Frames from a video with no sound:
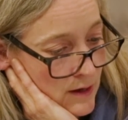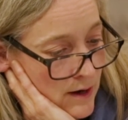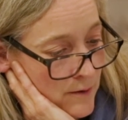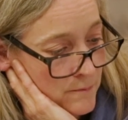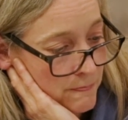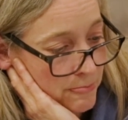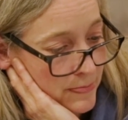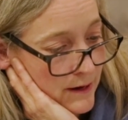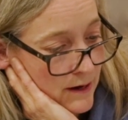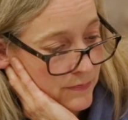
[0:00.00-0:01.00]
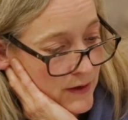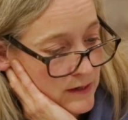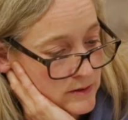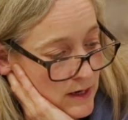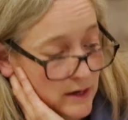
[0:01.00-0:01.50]
And
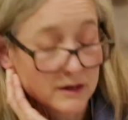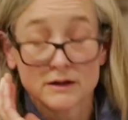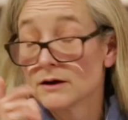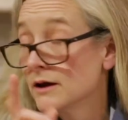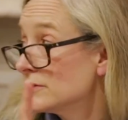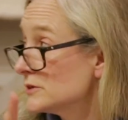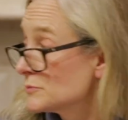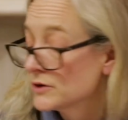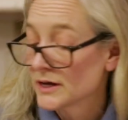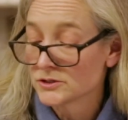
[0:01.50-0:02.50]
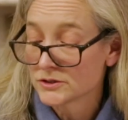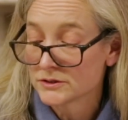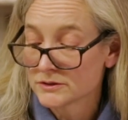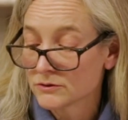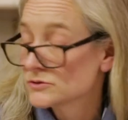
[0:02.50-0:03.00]
that, at this point, I
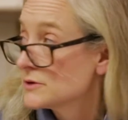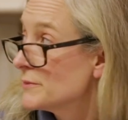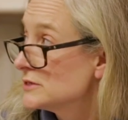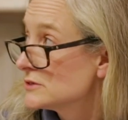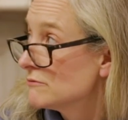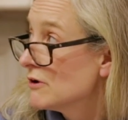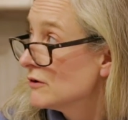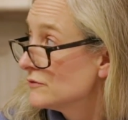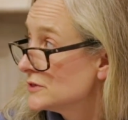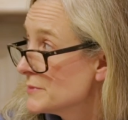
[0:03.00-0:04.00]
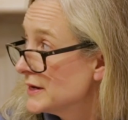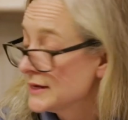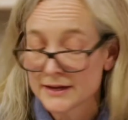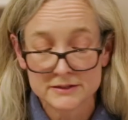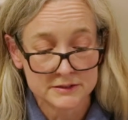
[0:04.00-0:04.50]
should also mention the role of his
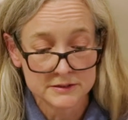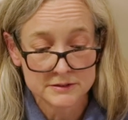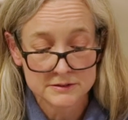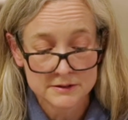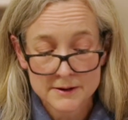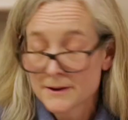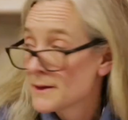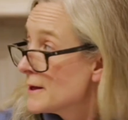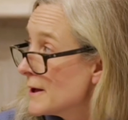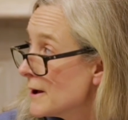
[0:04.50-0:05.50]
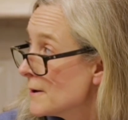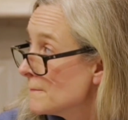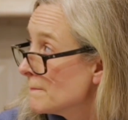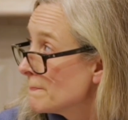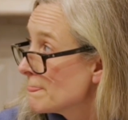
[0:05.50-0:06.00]
many editors.
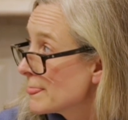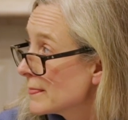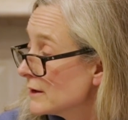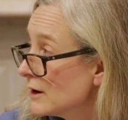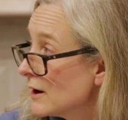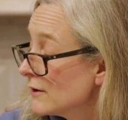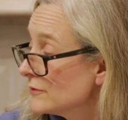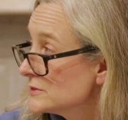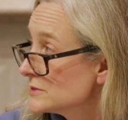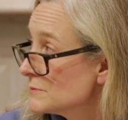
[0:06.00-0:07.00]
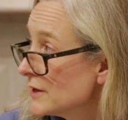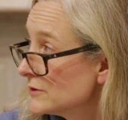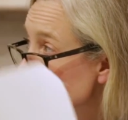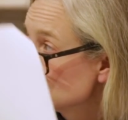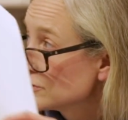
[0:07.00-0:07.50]
There's
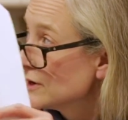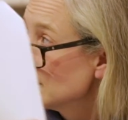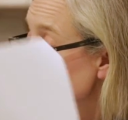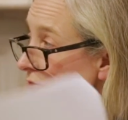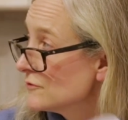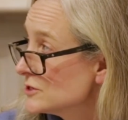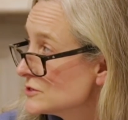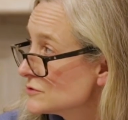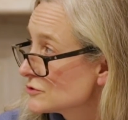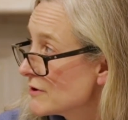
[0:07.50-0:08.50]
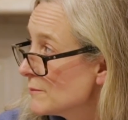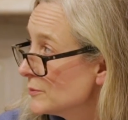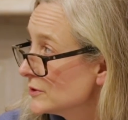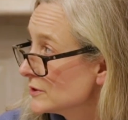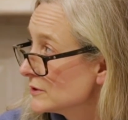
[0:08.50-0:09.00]
another version of
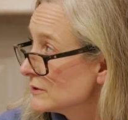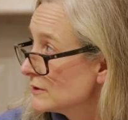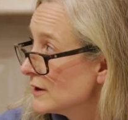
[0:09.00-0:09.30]
scrapbook